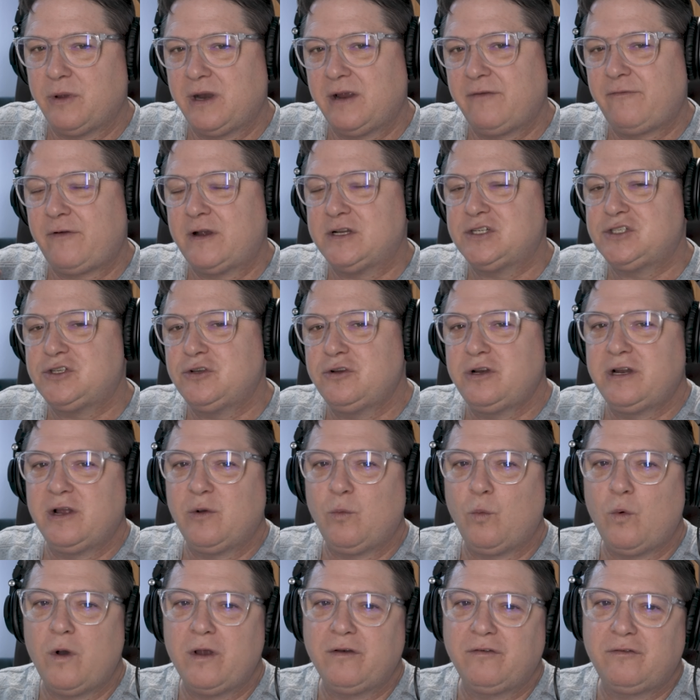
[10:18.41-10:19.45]
But if I shoot it
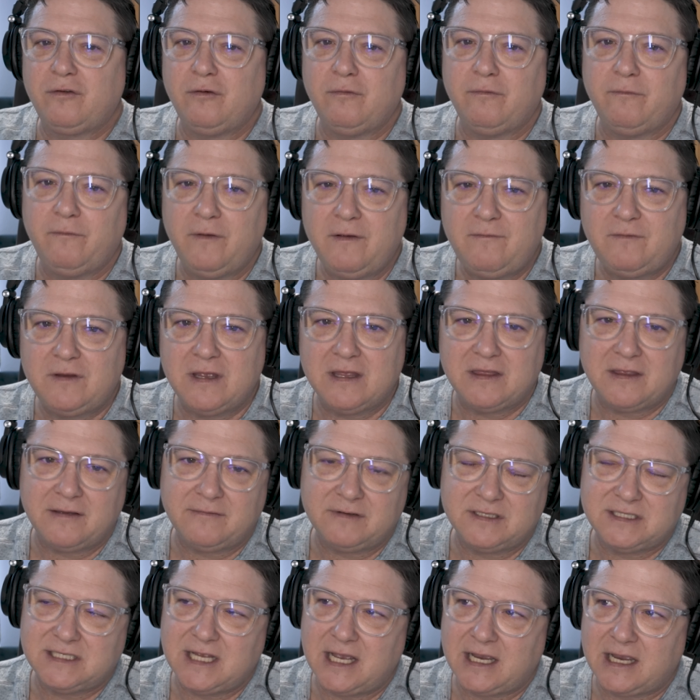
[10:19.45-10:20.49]
at 1 250th
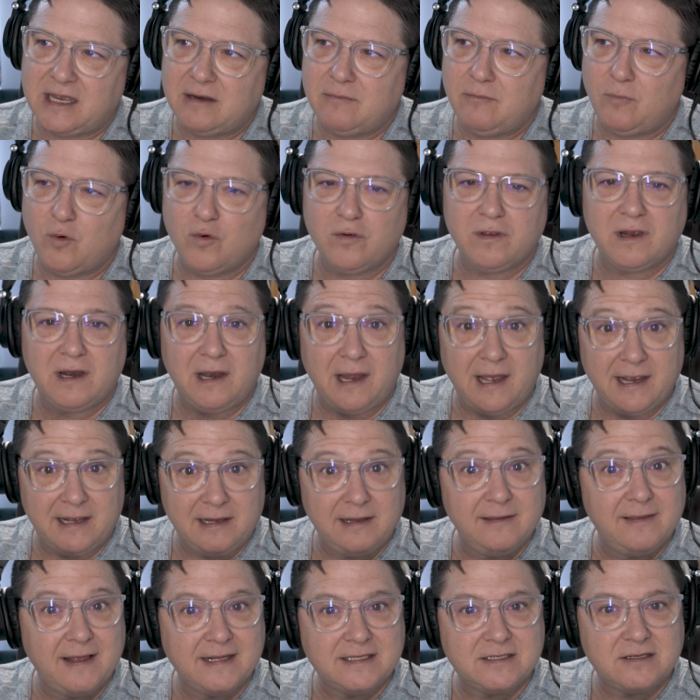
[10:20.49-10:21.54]
of a second, more than
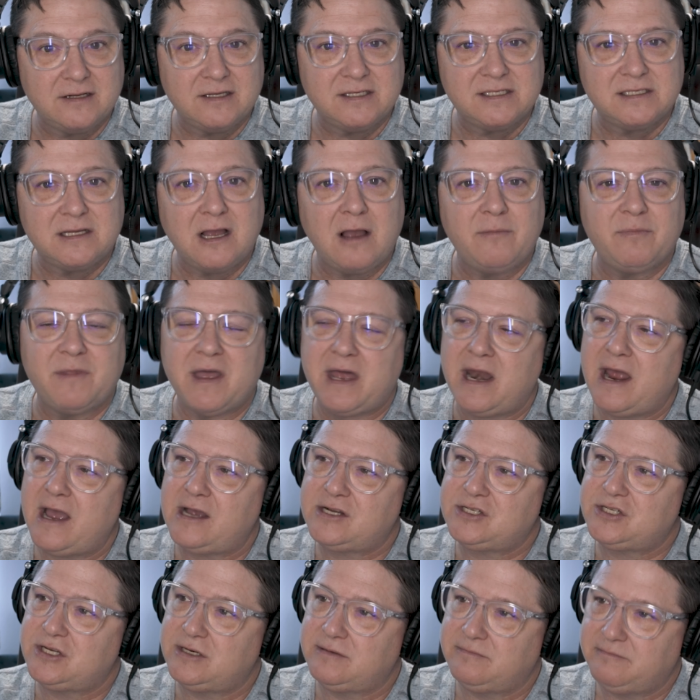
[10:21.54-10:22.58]
likely that's going to stop that
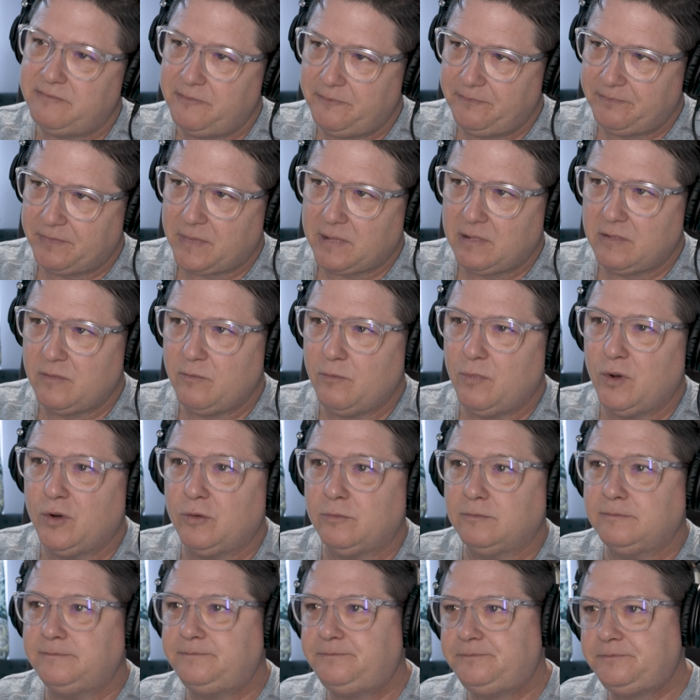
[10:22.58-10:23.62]
action.
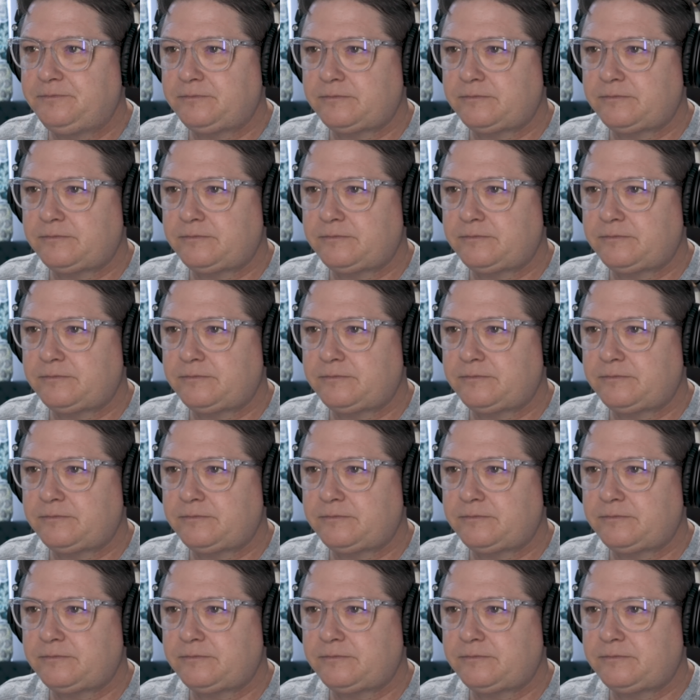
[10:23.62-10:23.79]
Boom.